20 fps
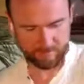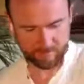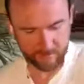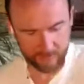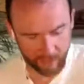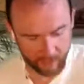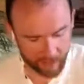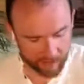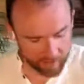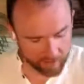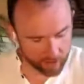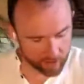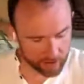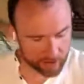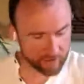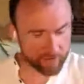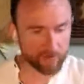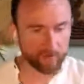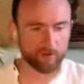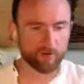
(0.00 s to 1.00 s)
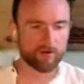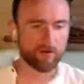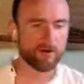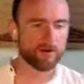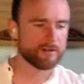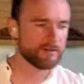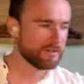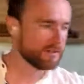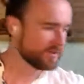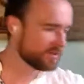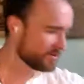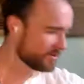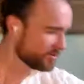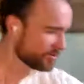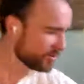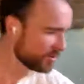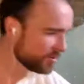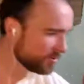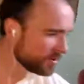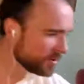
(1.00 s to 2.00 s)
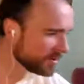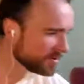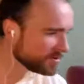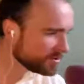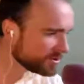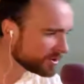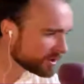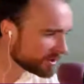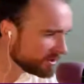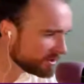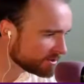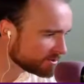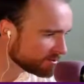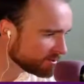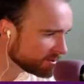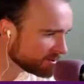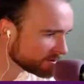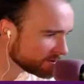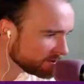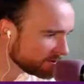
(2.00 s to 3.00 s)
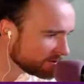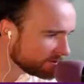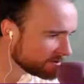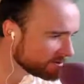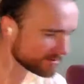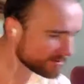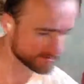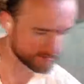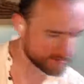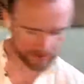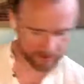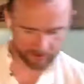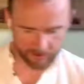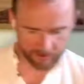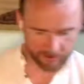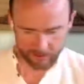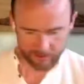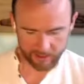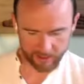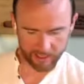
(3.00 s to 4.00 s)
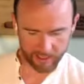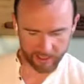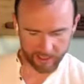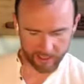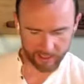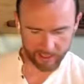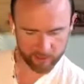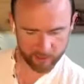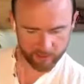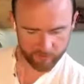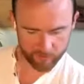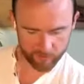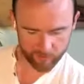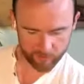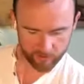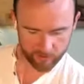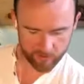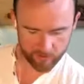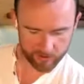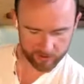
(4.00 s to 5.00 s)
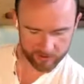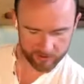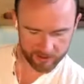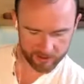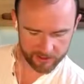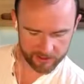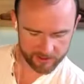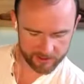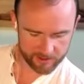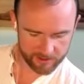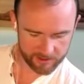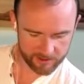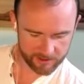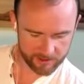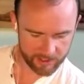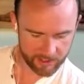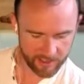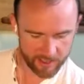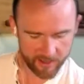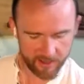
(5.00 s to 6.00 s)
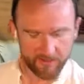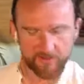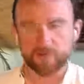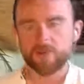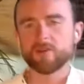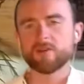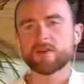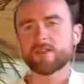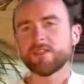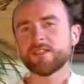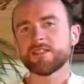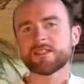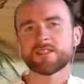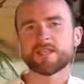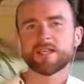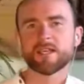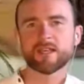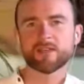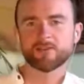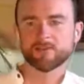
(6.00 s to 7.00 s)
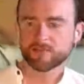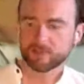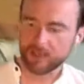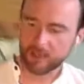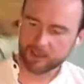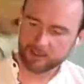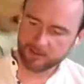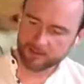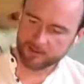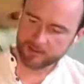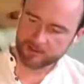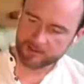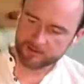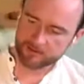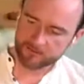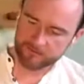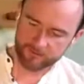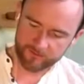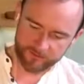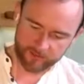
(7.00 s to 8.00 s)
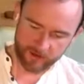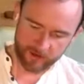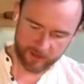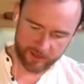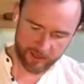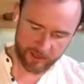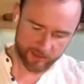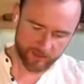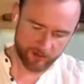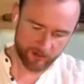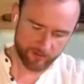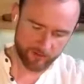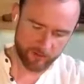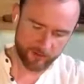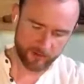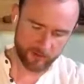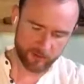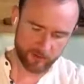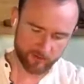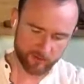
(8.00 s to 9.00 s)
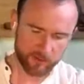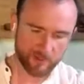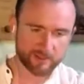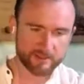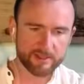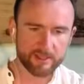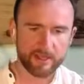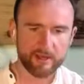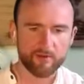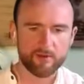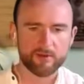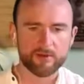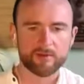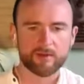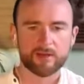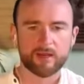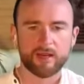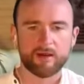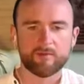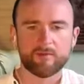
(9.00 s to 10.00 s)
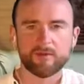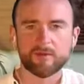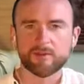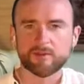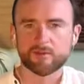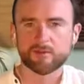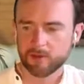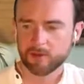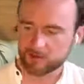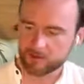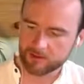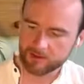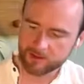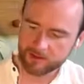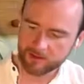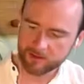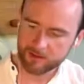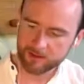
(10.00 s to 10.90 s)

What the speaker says: Now, I'm looking for more artists. So just checking this works. It does. I am looking for more artists. If you can sing or dance, Freddie, I know me and you have got a date with the camera as well.